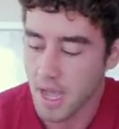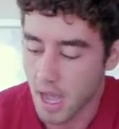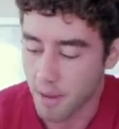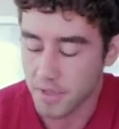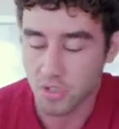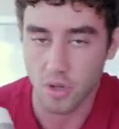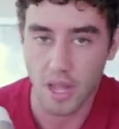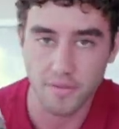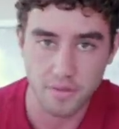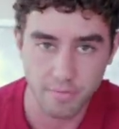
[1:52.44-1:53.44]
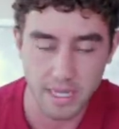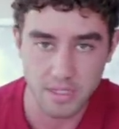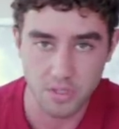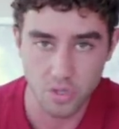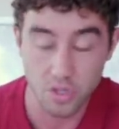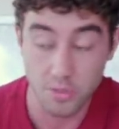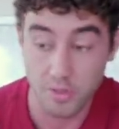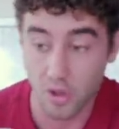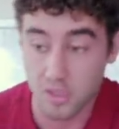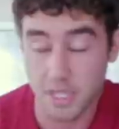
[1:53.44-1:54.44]
So I'll have basically two scoops
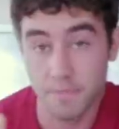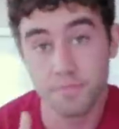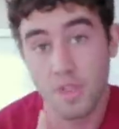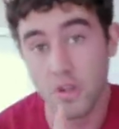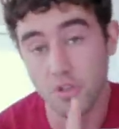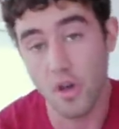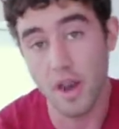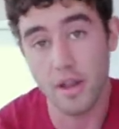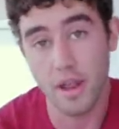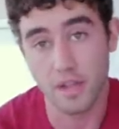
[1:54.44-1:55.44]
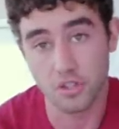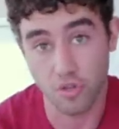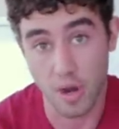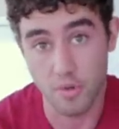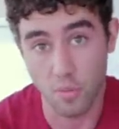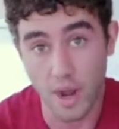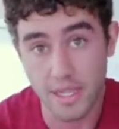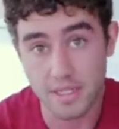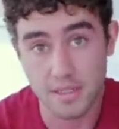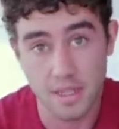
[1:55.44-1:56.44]
of Oxy, go down and train with
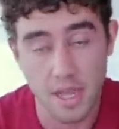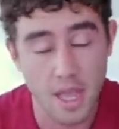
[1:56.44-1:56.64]
weights.